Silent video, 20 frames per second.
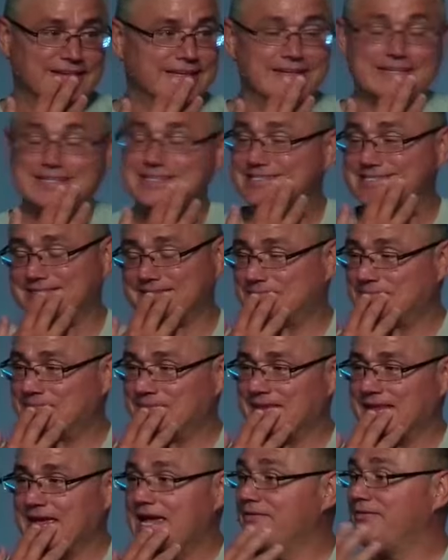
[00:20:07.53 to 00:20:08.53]
He doesn't.
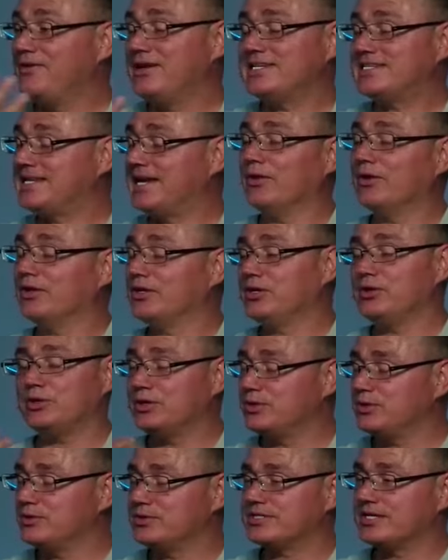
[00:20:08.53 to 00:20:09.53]
If he's telling you to
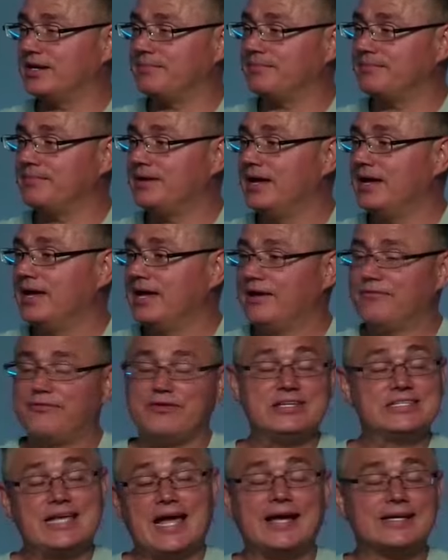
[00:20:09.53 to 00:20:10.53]
do something, if
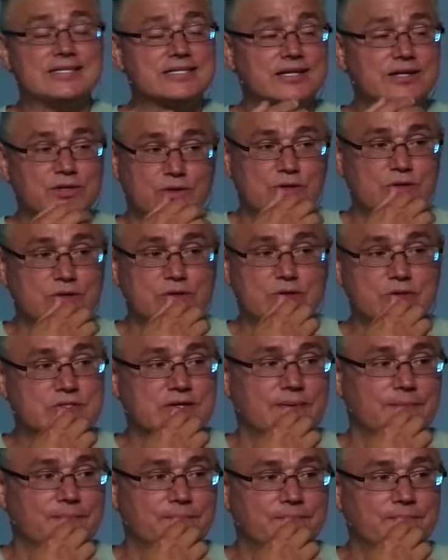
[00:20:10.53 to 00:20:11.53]
he's asking you to do
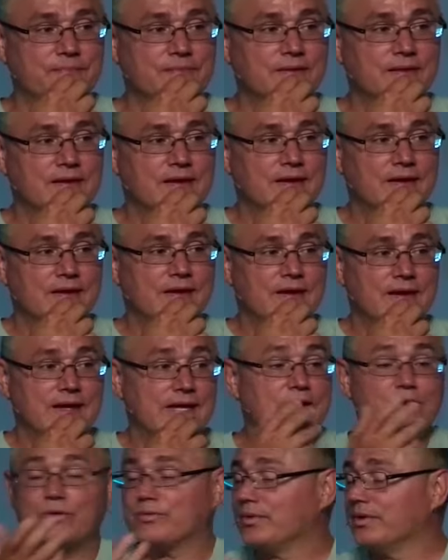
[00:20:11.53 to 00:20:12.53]
something, he
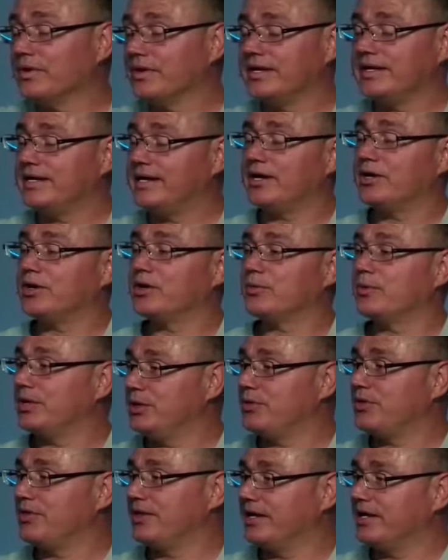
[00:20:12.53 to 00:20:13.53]
don't really care what you
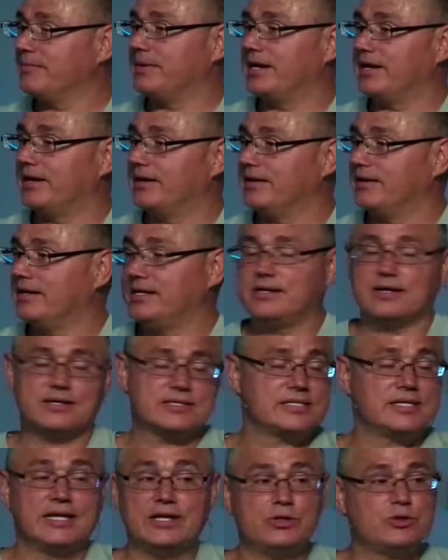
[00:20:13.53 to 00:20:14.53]
think about it. He
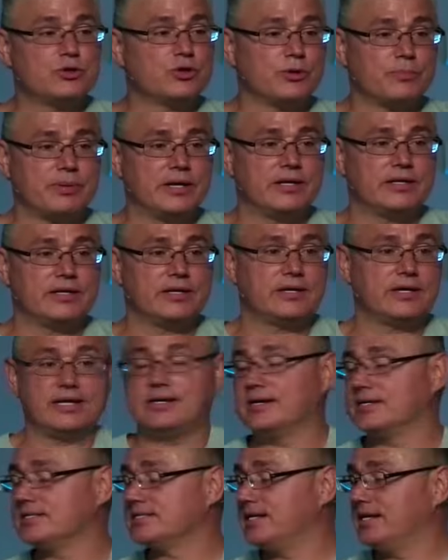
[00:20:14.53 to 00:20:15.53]
doesn't need your opinion. He
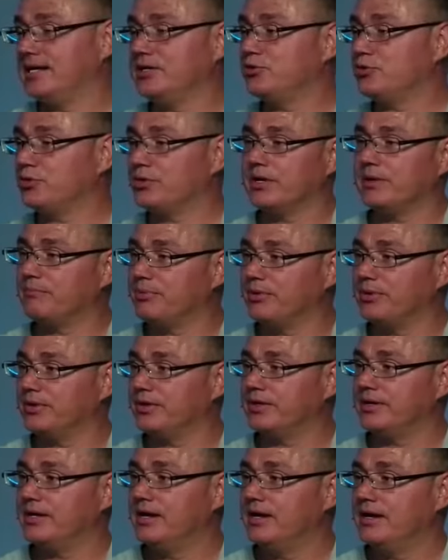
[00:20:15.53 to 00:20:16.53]
doesn't need your input.